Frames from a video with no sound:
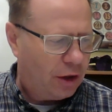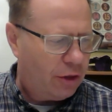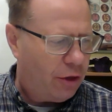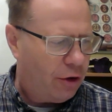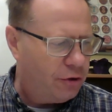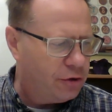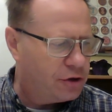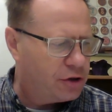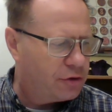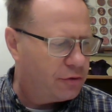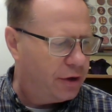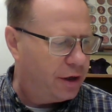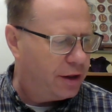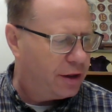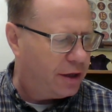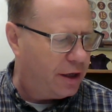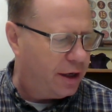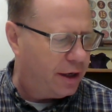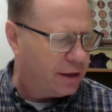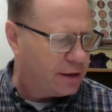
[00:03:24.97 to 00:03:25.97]
Those three
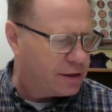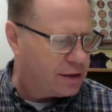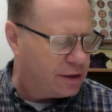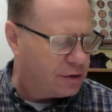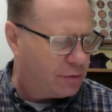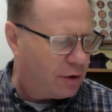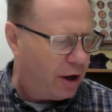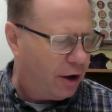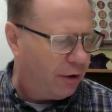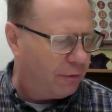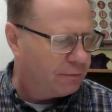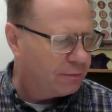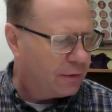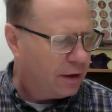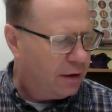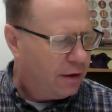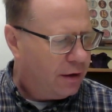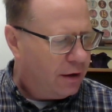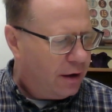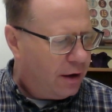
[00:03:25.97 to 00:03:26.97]
things as well.
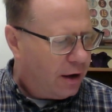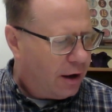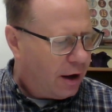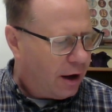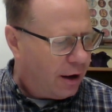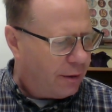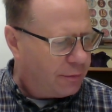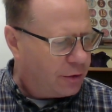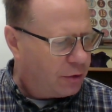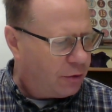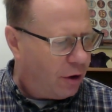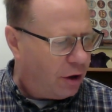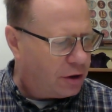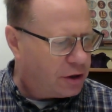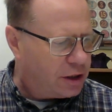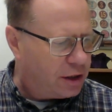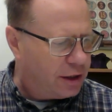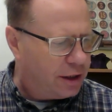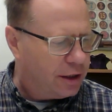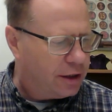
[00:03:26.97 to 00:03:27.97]
You
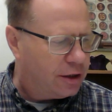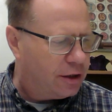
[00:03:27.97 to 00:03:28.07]
also need